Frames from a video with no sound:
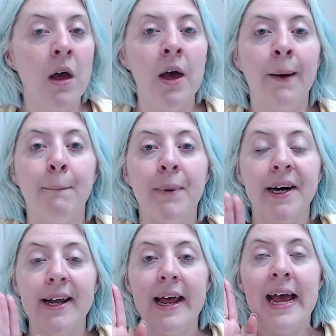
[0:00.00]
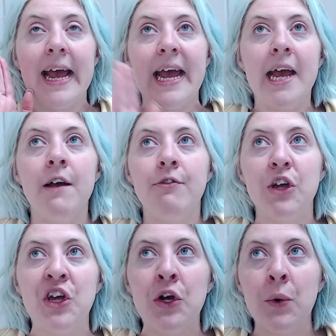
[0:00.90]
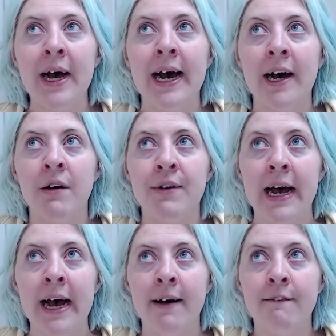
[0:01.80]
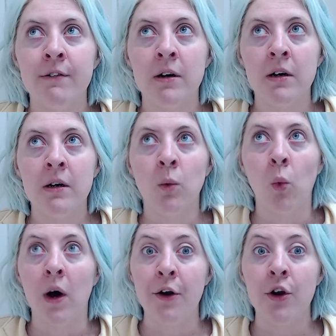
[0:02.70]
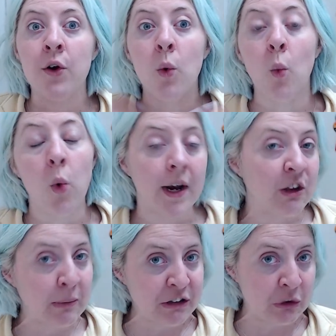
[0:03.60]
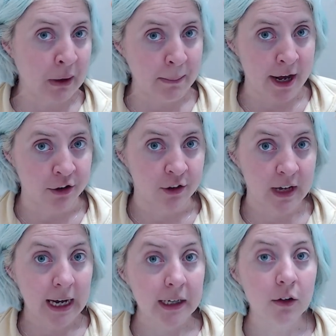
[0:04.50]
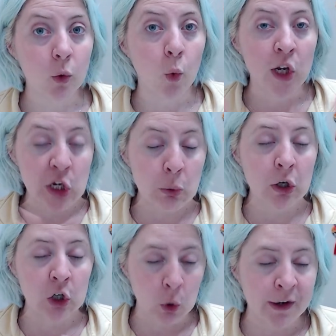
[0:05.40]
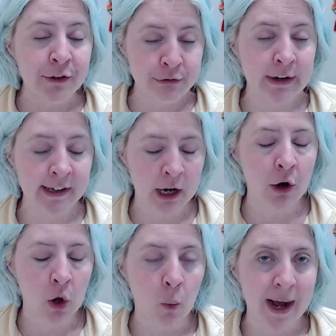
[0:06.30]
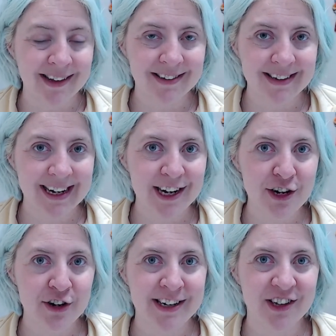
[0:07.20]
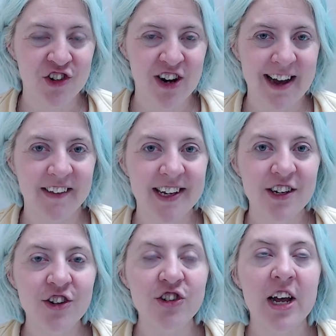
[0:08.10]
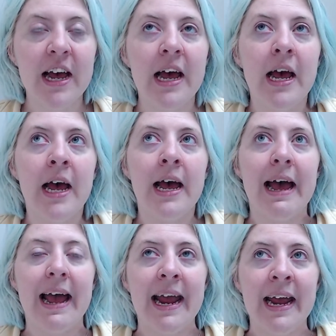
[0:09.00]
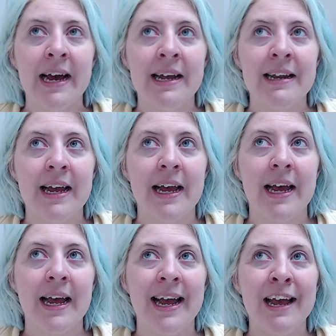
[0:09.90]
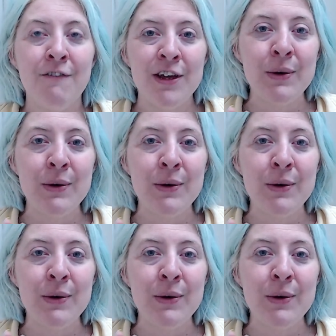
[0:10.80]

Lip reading: But if you have ever wondered what is my sewing pattern size, you are going to find out on Wednesday during this challenge. And if you